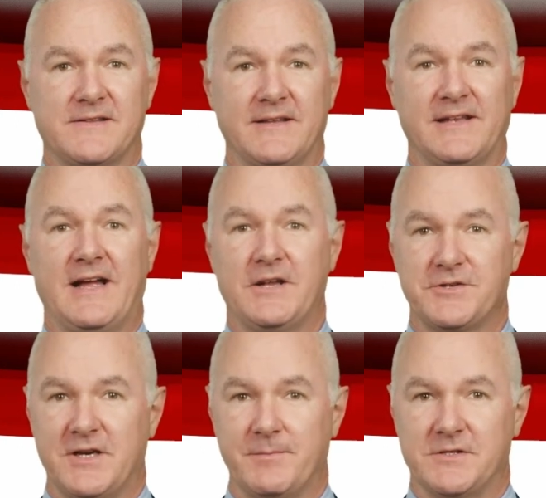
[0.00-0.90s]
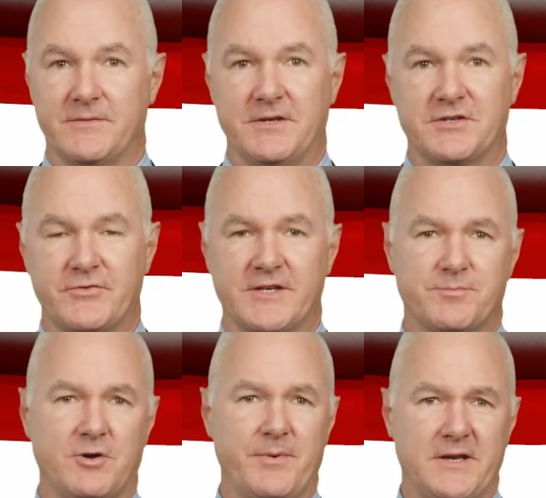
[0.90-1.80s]
that large numbers of distressed
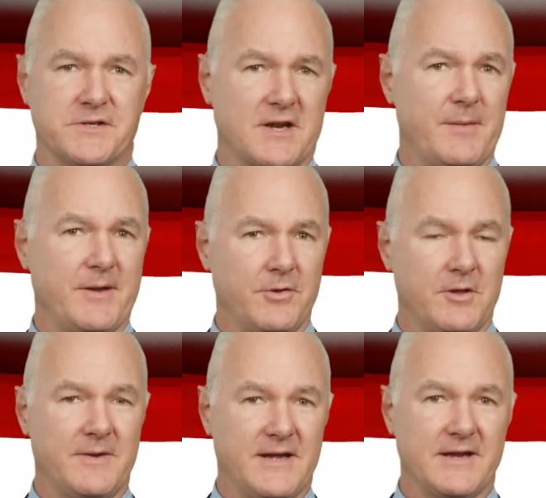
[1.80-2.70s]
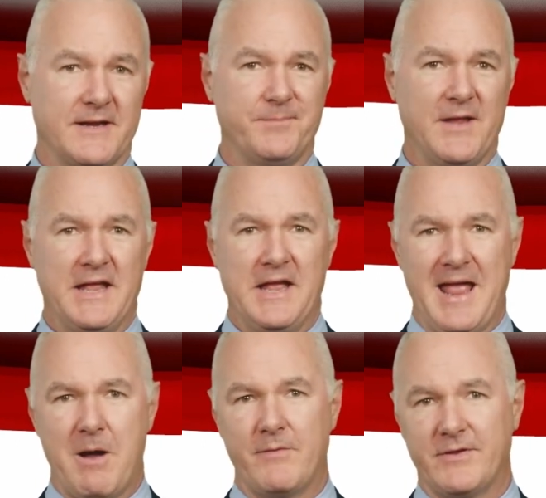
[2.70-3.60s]
properties are coming on the market.
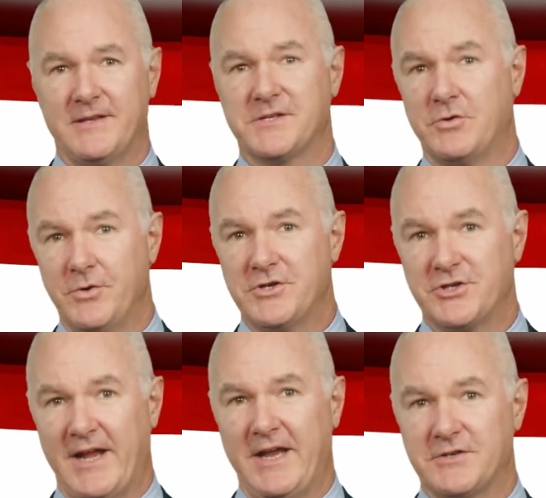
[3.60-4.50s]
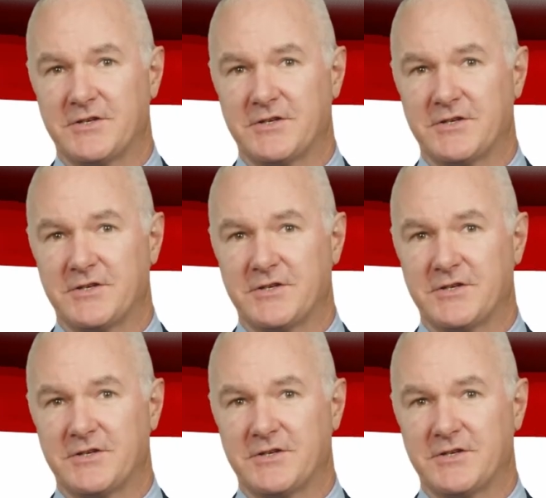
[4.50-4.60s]
However, this could change